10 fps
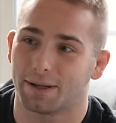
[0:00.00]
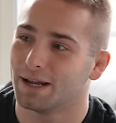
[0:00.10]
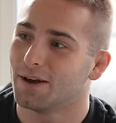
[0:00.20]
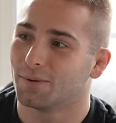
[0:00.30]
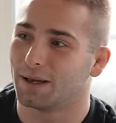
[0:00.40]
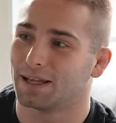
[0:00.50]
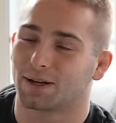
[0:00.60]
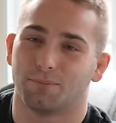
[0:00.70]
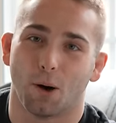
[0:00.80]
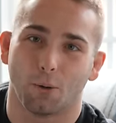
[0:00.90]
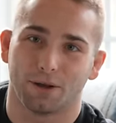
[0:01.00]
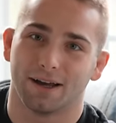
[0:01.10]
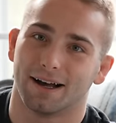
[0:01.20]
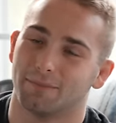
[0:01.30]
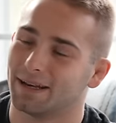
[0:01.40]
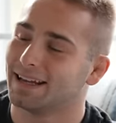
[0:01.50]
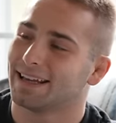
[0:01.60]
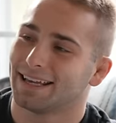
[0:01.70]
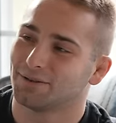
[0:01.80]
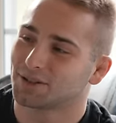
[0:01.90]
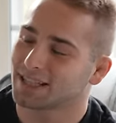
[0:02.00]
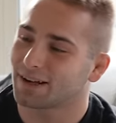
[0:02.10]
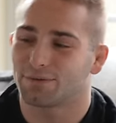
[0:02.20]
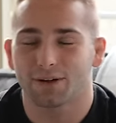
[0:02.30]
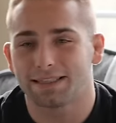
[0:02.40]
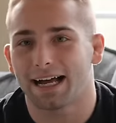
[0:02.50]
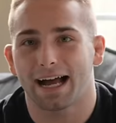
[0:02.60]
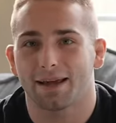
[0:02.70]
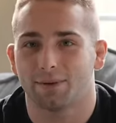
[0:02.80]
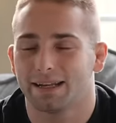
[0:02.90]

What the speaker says: and we had like a podium, and it was just like a fun time,